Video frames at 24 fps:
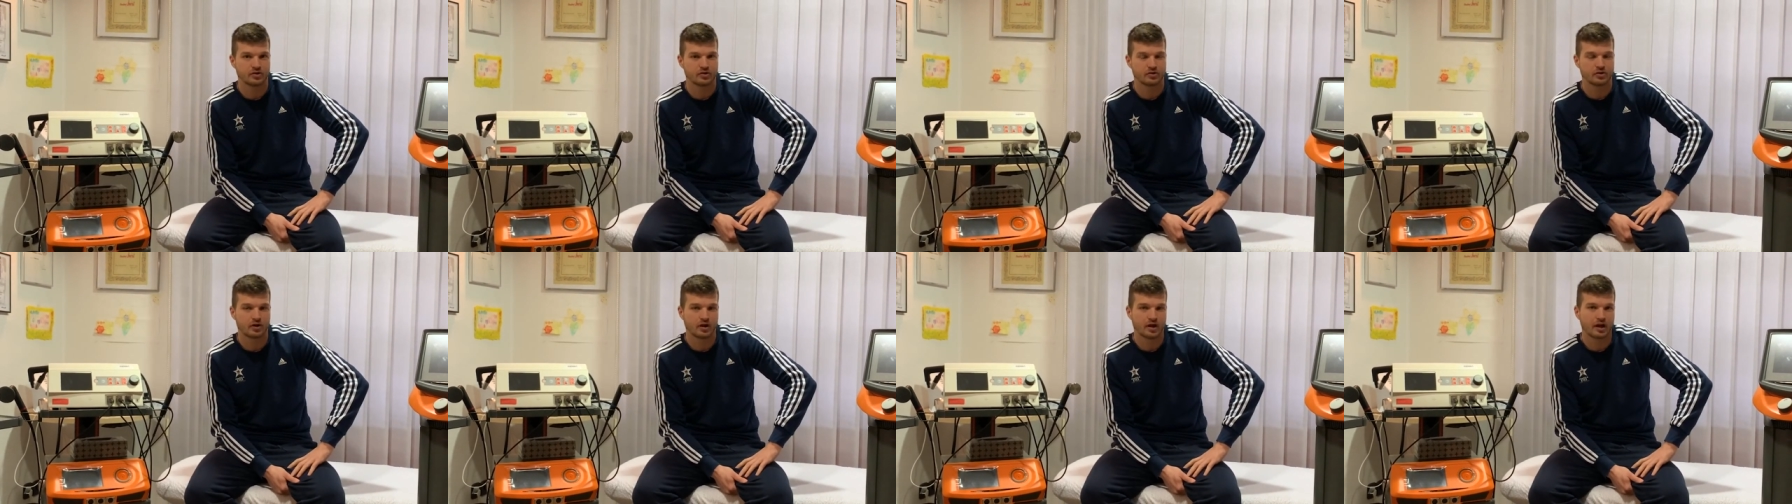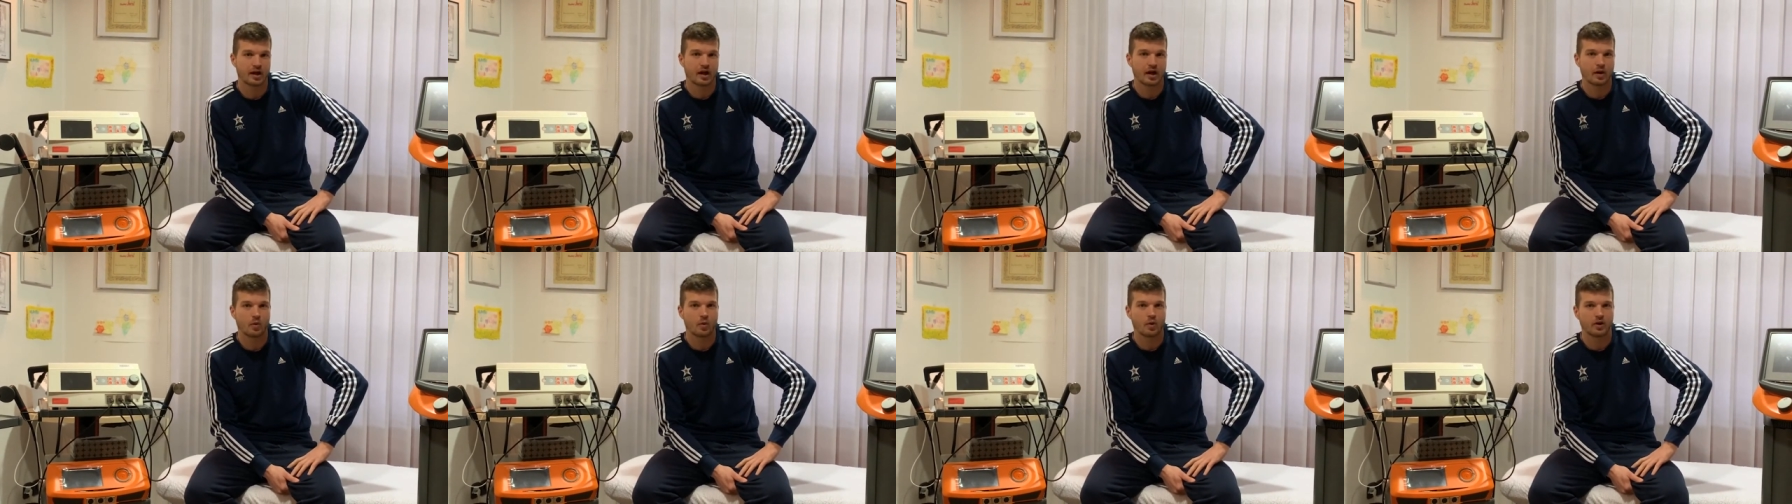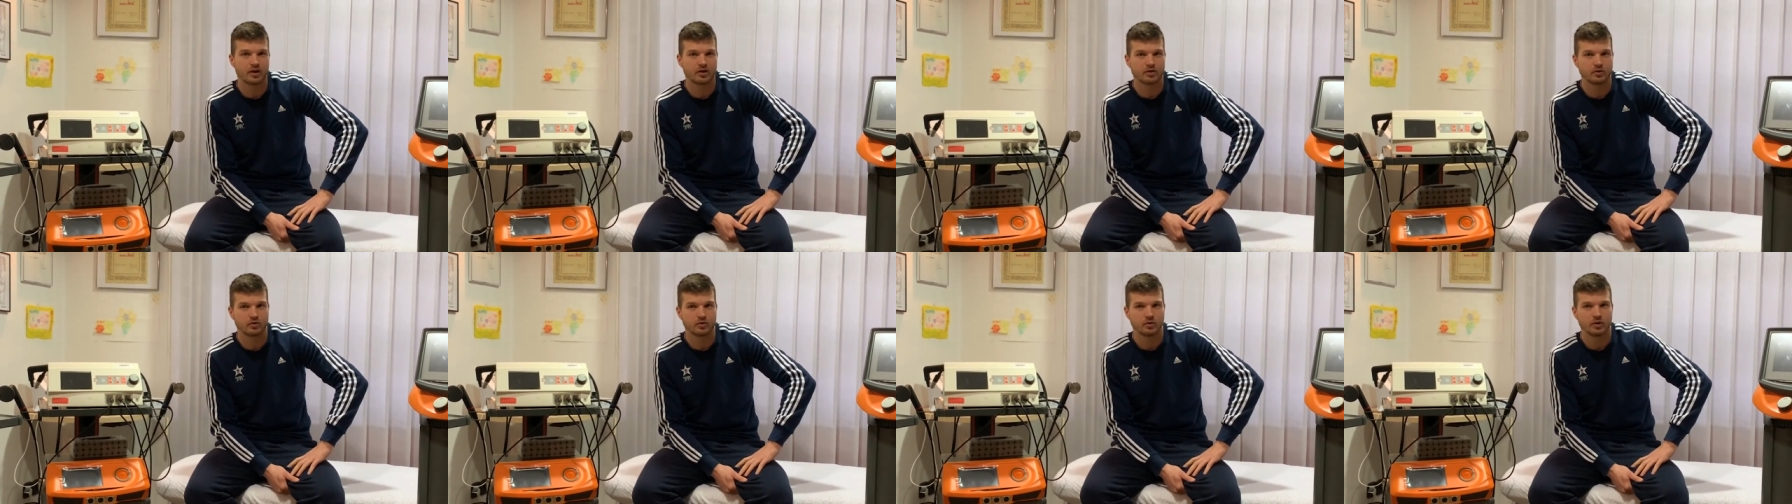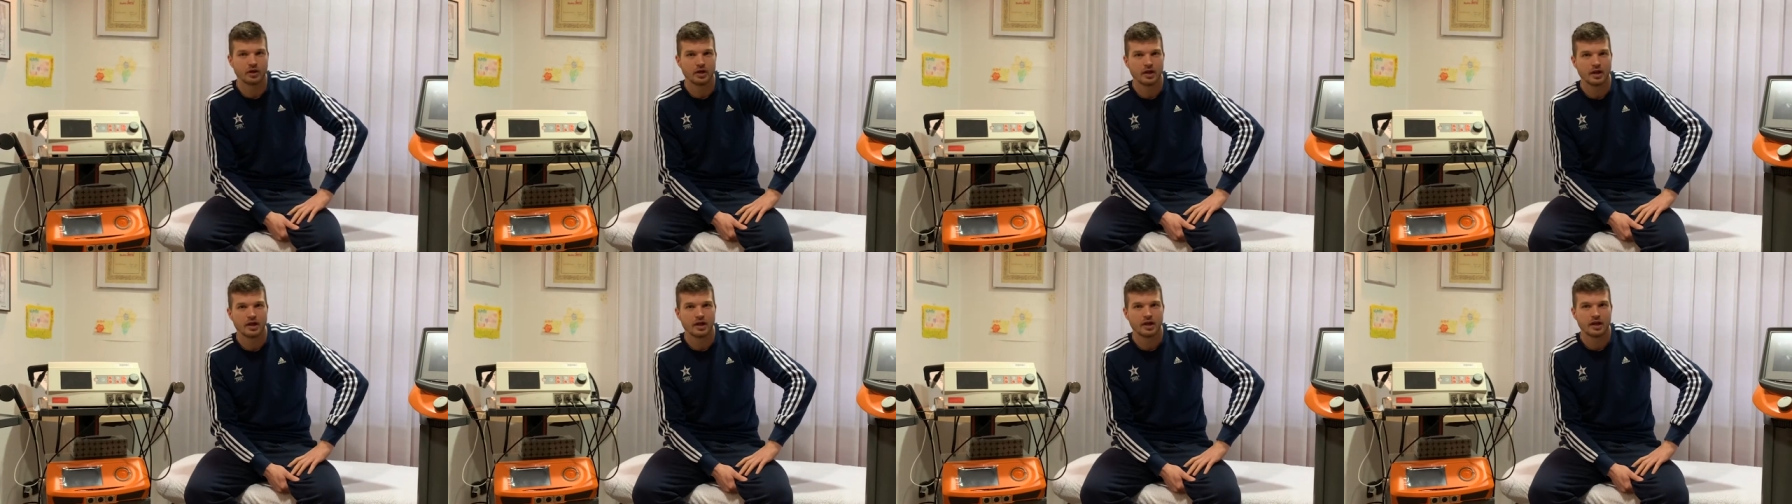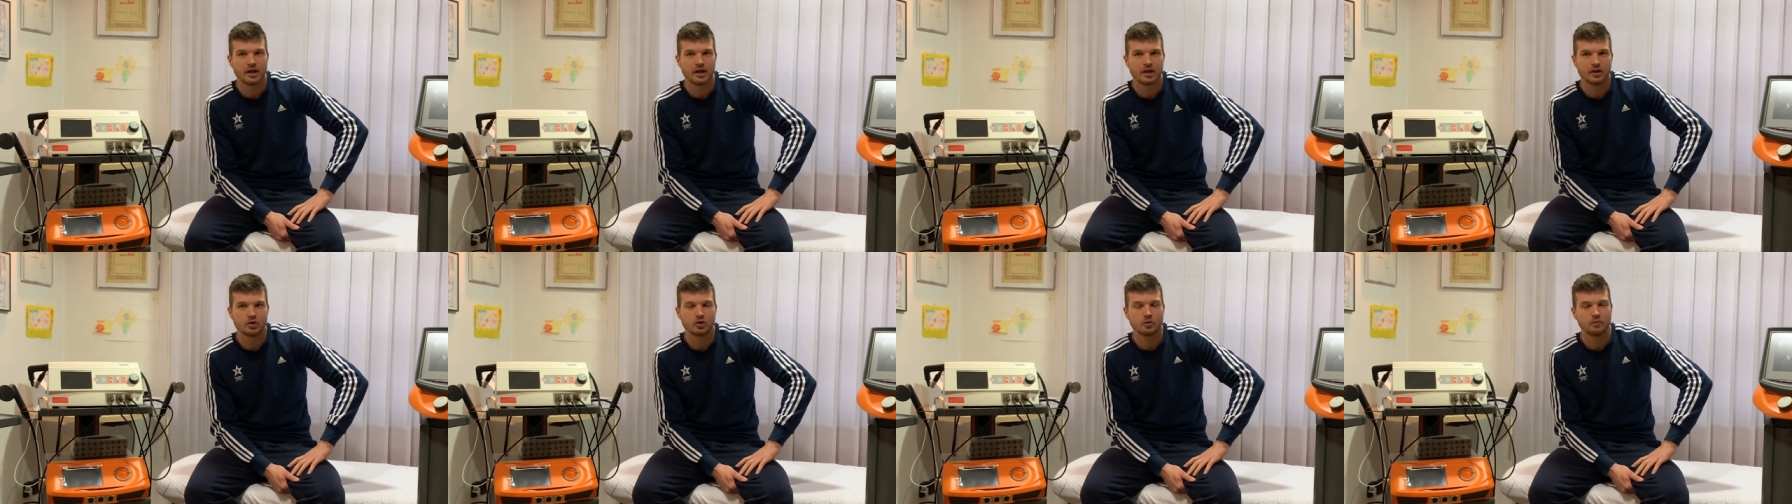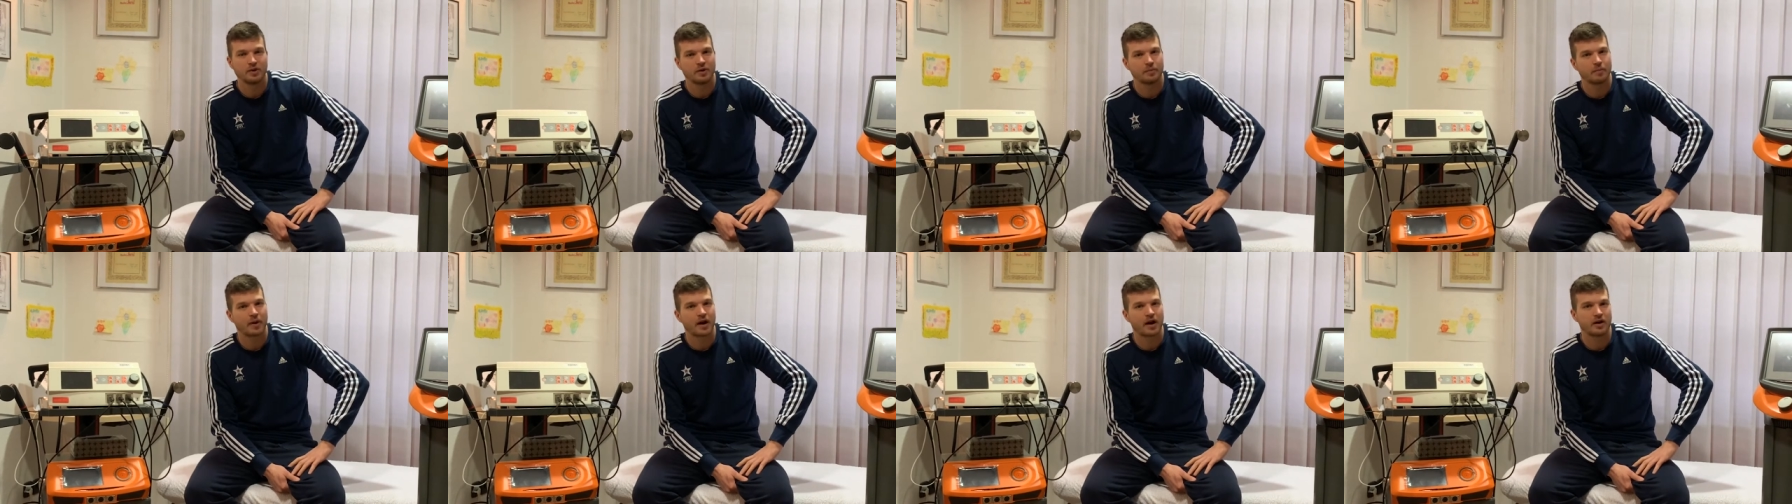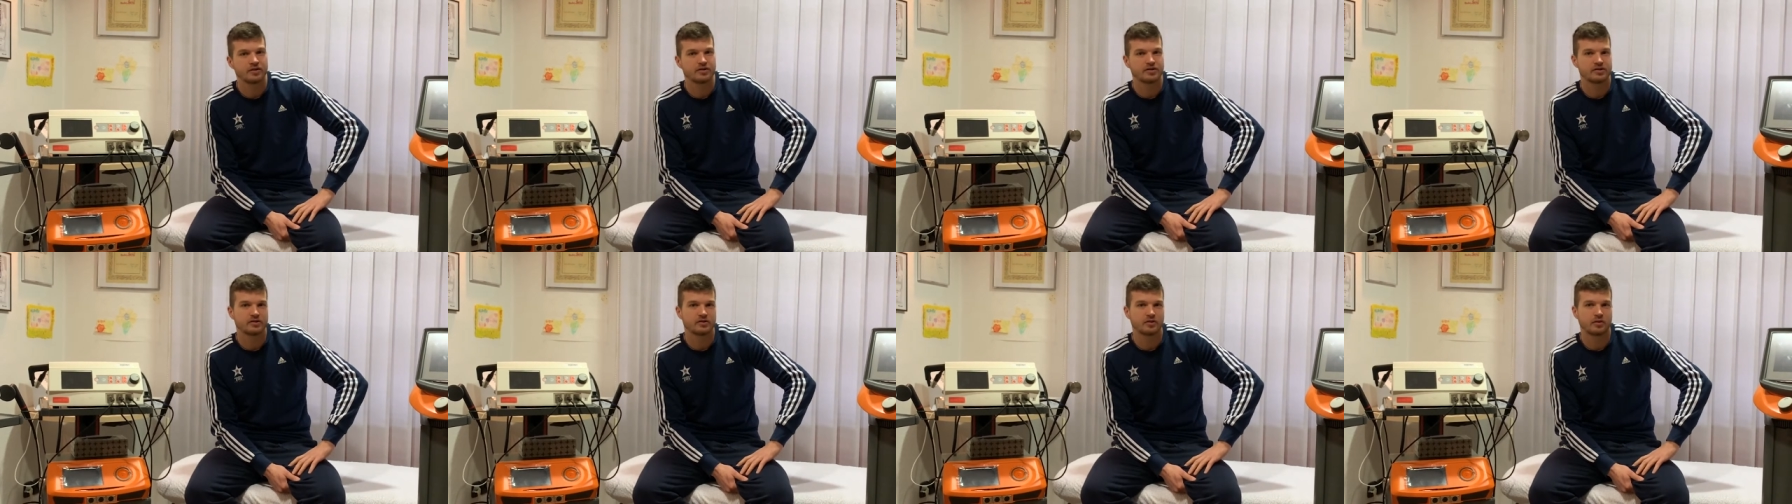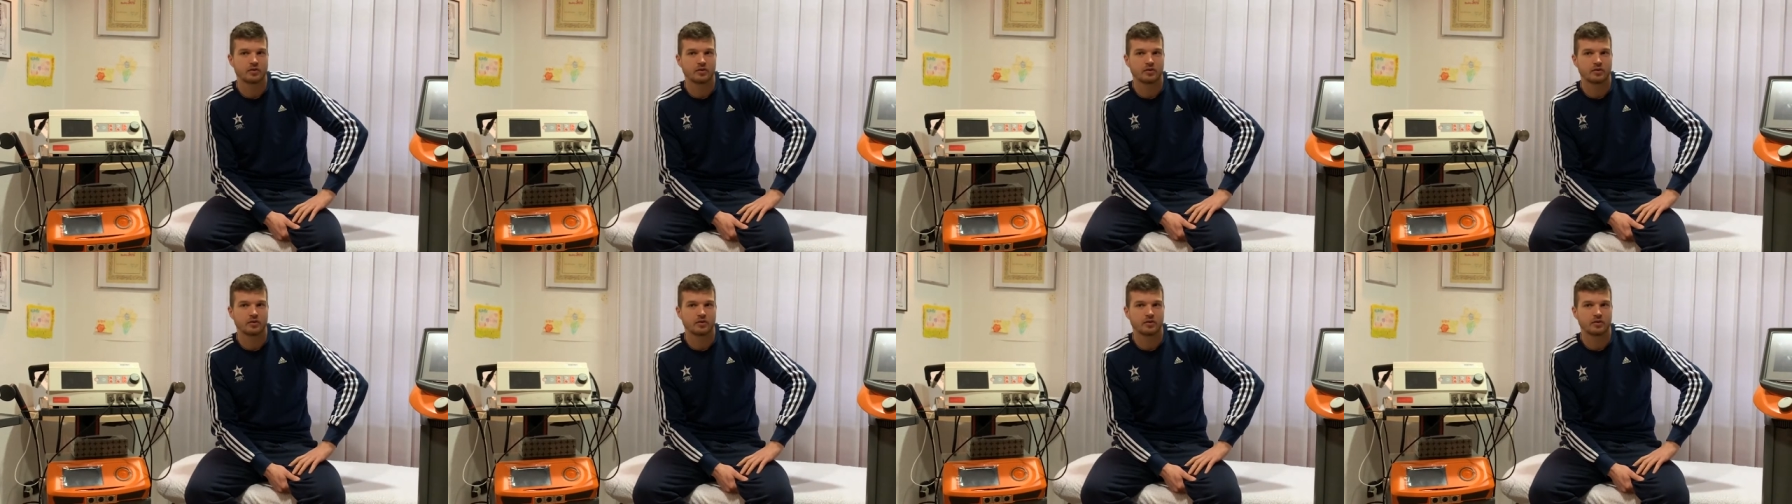so I wanted to be part